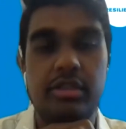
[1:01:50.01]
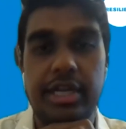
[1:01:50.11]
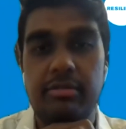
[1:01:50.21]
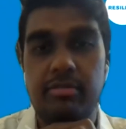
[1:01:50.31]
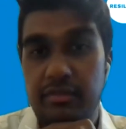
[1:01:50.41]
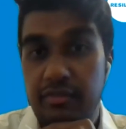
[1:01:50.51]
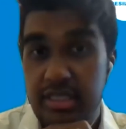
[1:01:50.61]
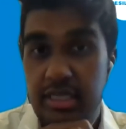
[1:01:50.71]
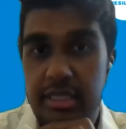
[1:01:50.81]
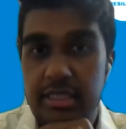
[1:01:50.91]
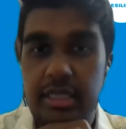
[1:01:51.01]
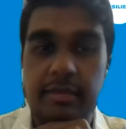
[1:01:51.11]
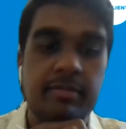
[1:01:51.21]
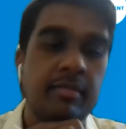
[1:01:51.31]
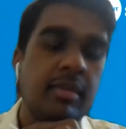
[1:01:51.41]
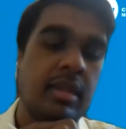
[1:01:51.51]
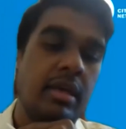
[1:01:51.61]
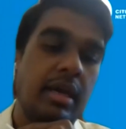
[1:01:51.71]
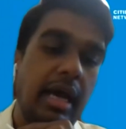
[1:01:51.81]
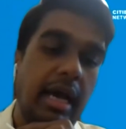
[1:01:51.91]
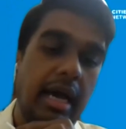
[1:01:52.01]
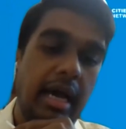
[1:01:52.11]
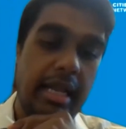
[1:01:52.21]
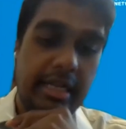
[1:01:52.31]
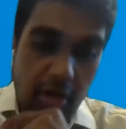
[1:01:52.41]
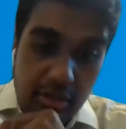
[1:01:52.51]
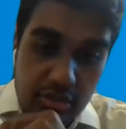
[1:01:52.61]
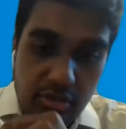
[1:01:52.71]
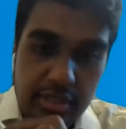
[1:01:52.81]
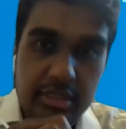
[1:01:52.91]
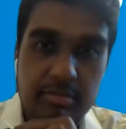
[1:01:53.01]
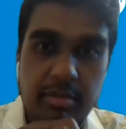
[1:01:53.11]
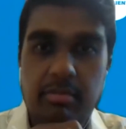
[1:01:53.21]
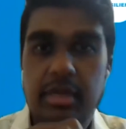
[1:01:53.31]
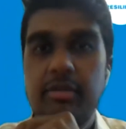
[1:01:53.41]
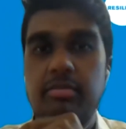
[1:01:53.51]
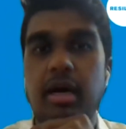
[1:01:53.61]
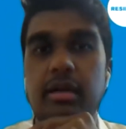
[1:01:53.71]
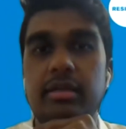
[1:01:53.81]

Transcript: treatment facility, and it also is a public park.